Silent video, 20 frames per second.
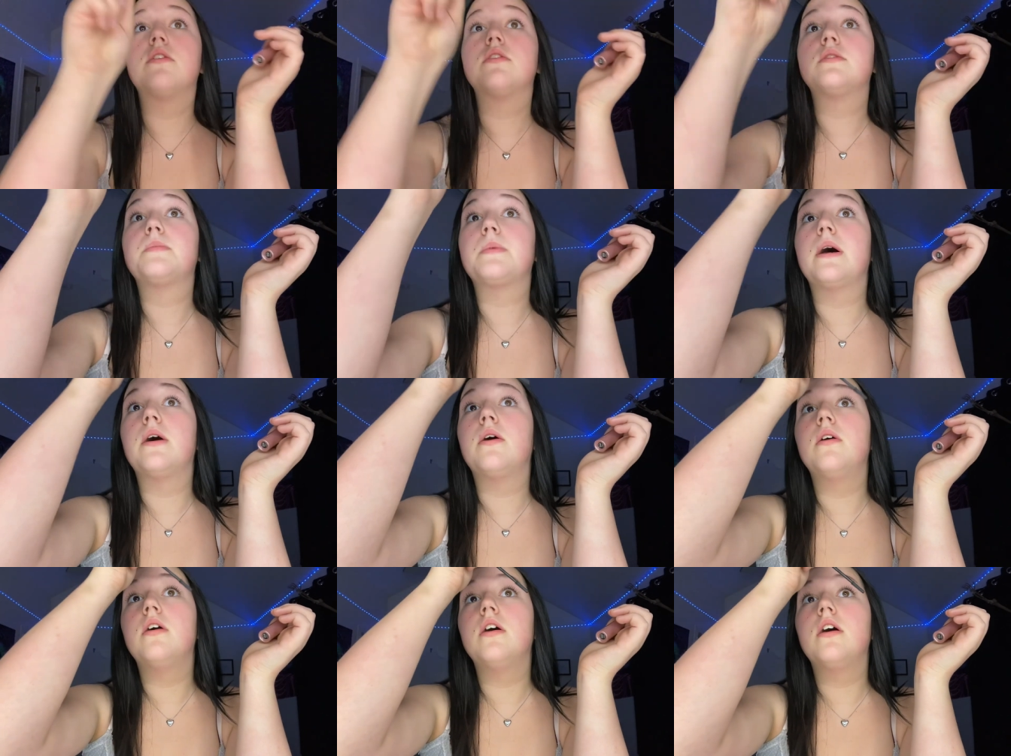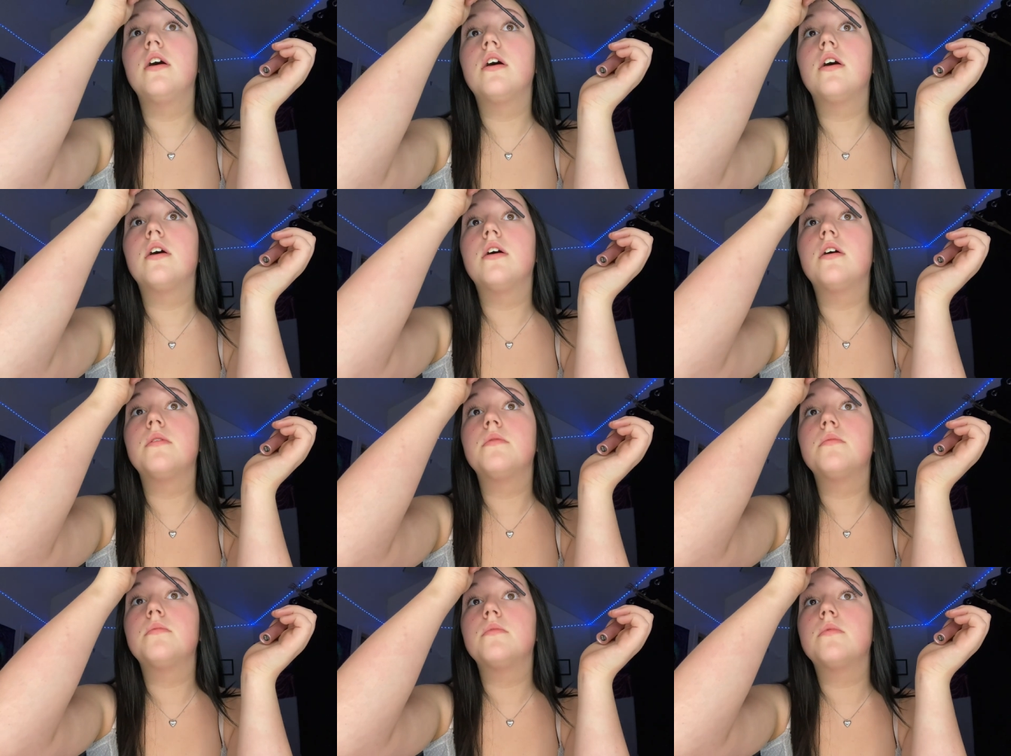was about.
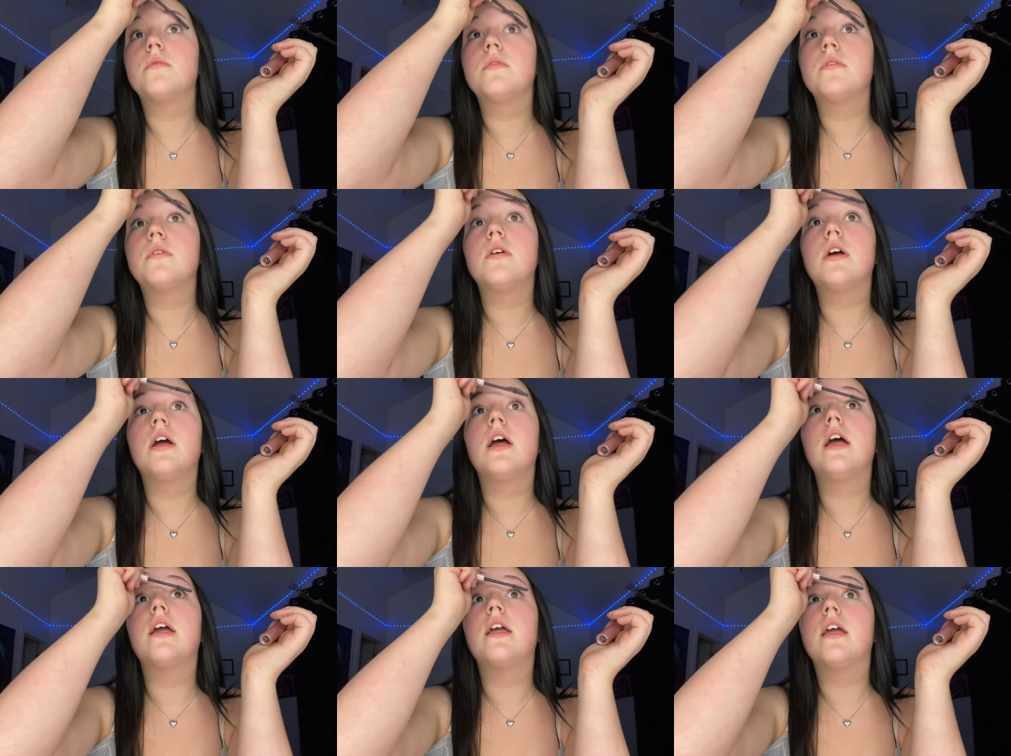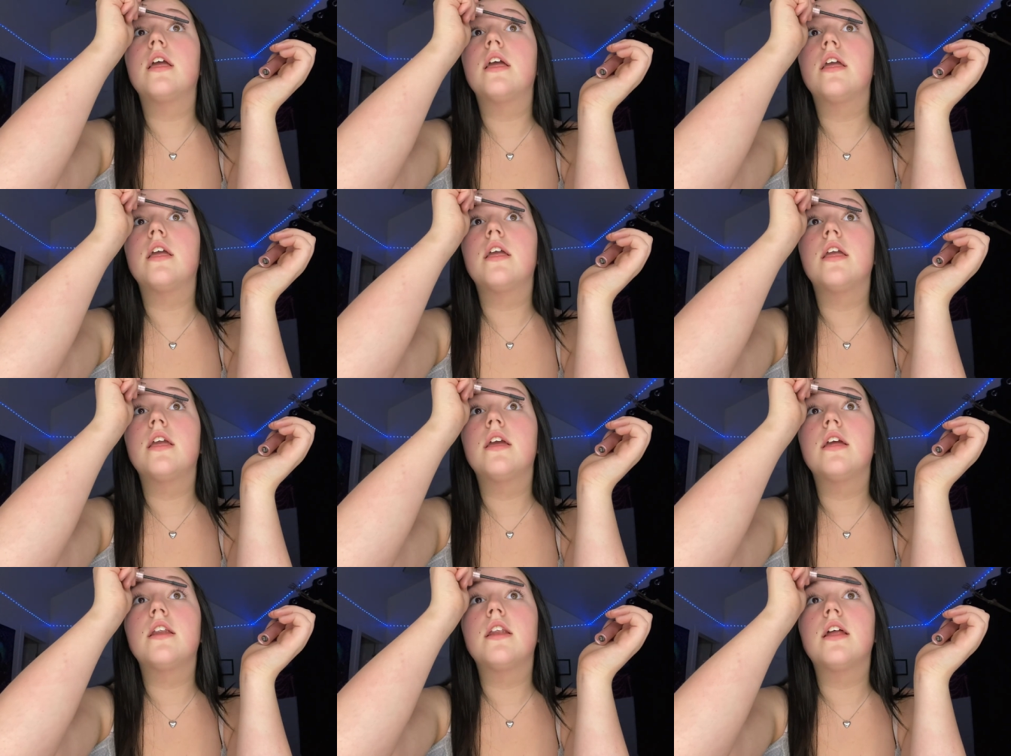Um,
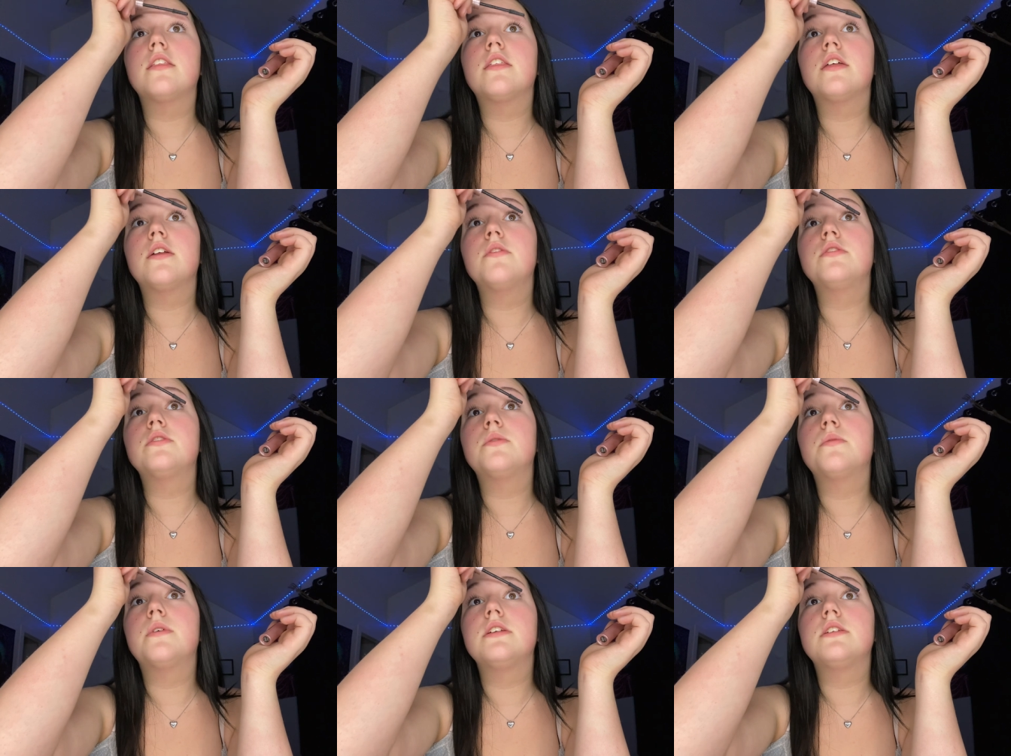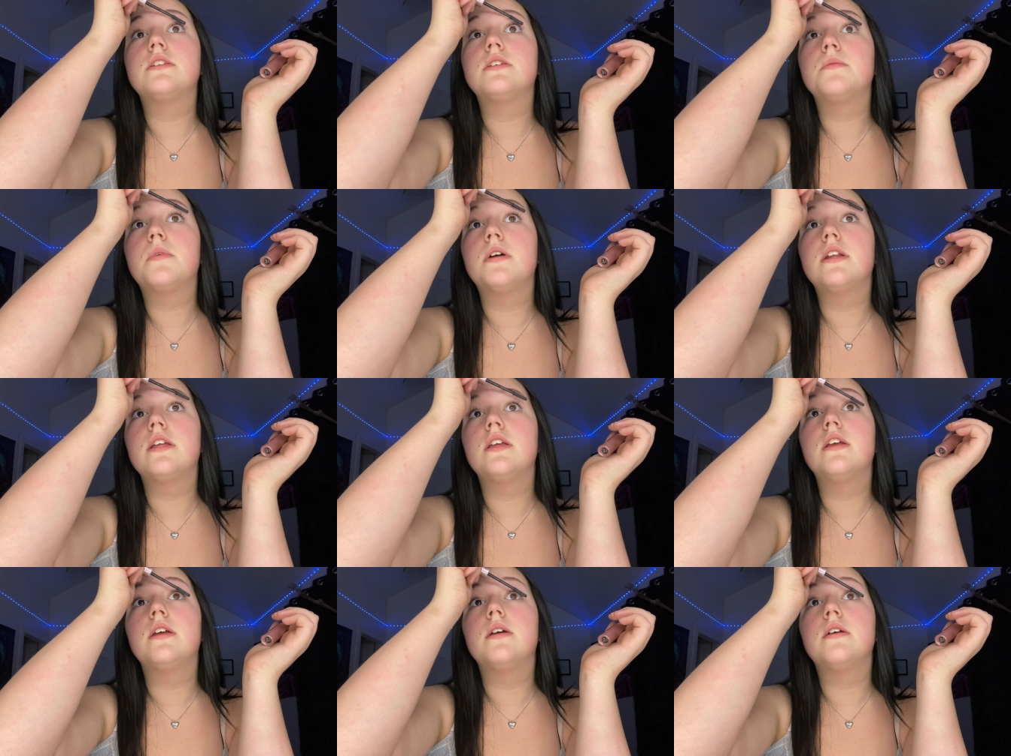and I thought it was a waste of
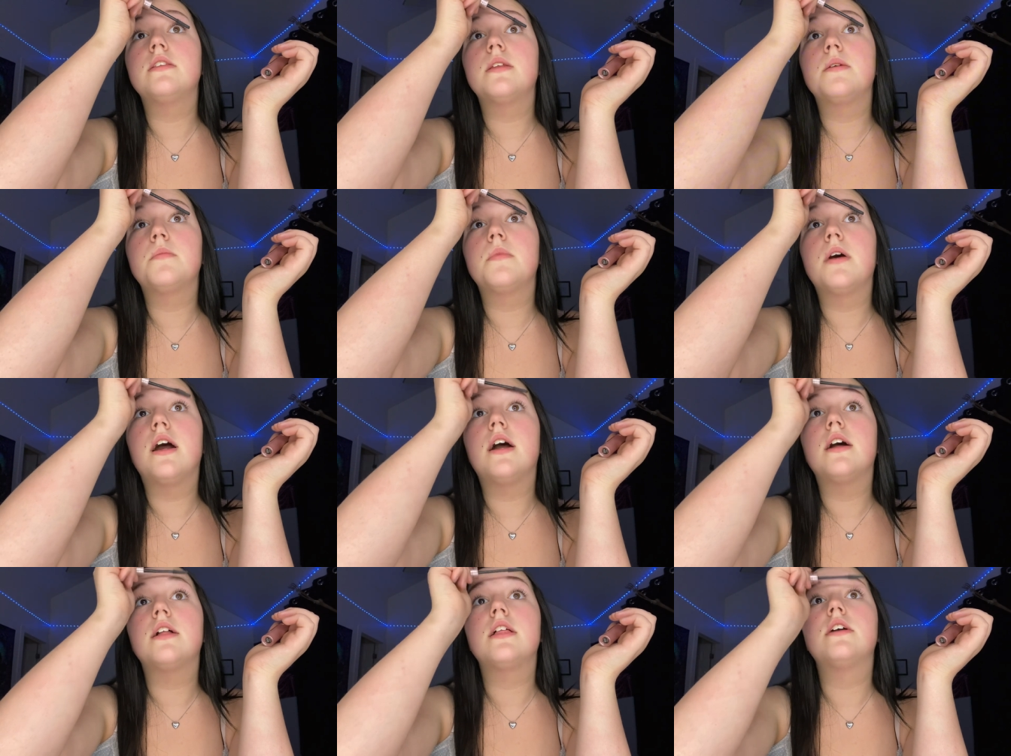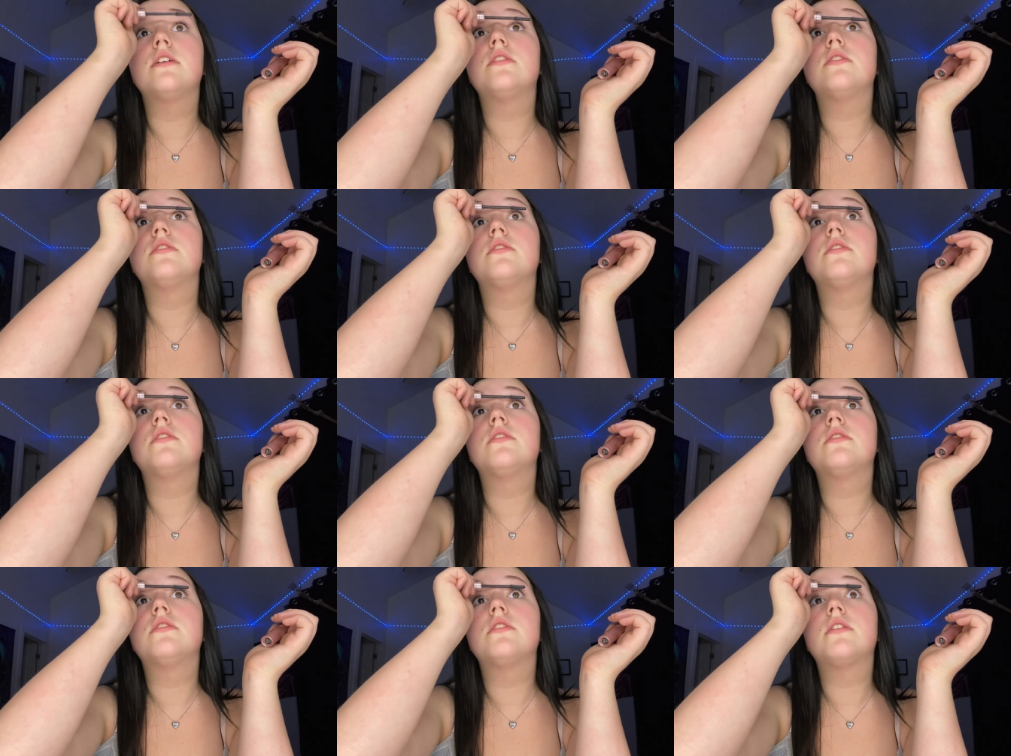money, and then my eyelashes
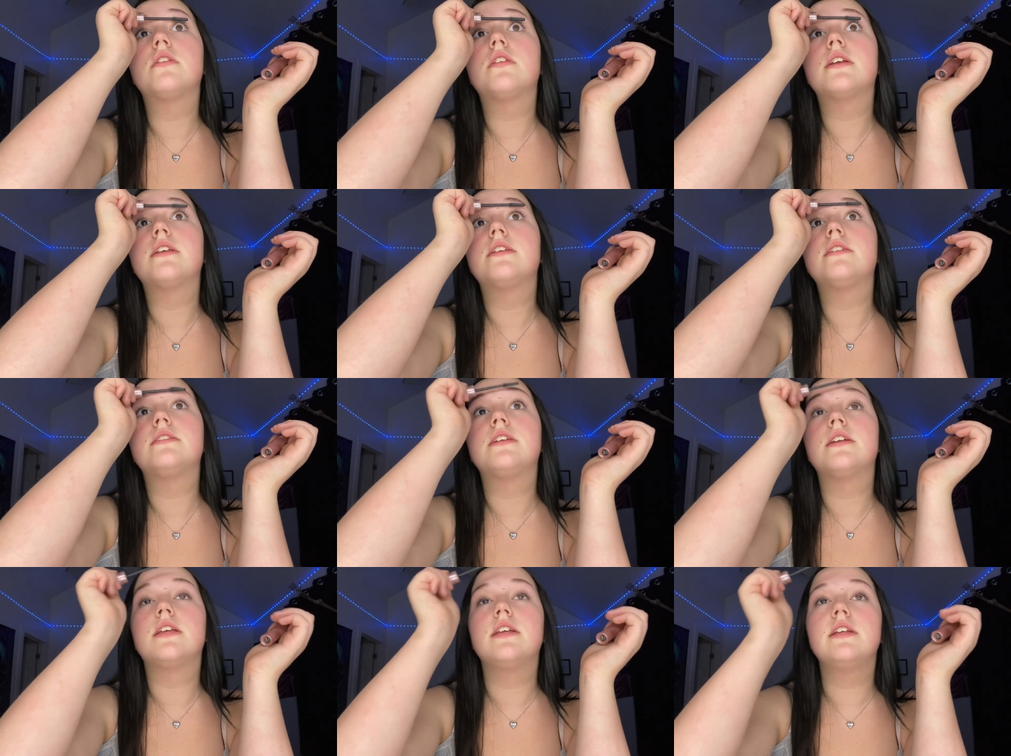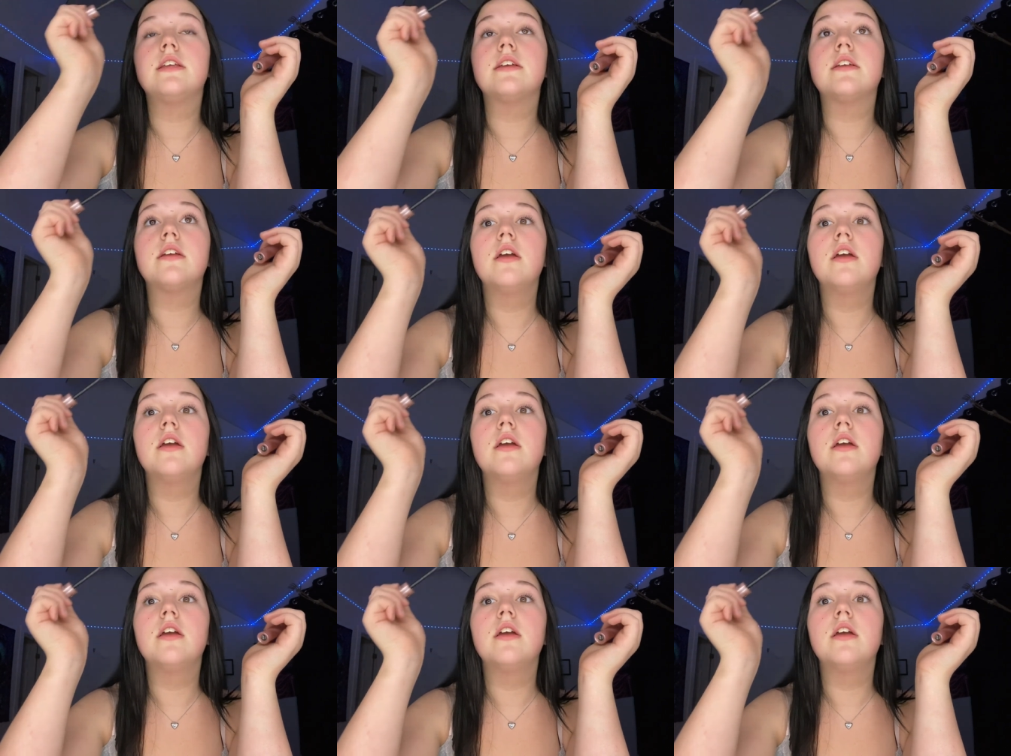just start like sticking to.